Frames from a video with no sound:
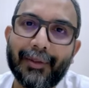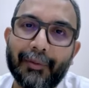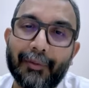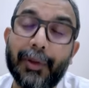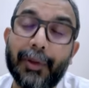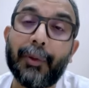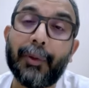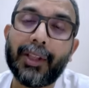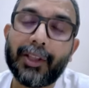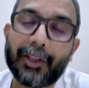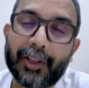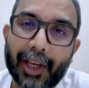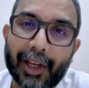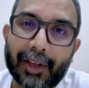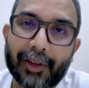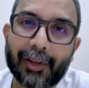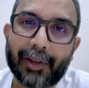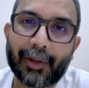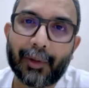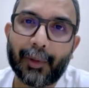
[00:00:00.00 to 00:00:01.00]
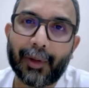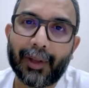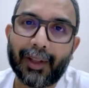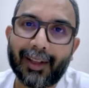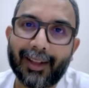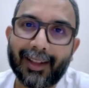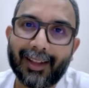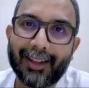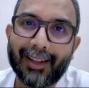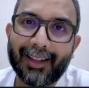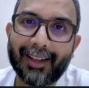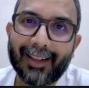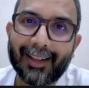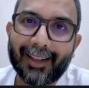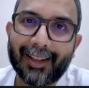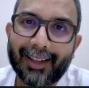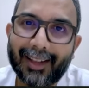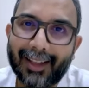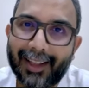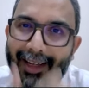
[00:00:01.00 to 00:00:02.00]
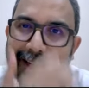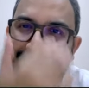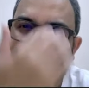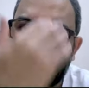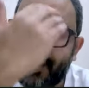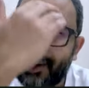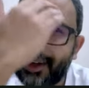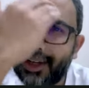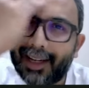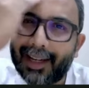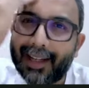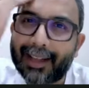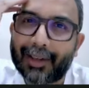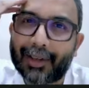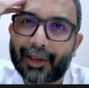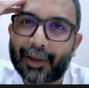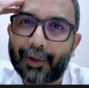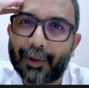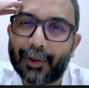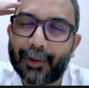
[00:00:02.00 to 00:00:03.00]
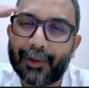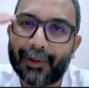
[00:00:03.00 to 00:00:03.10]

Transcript: We will change the world. It is written so.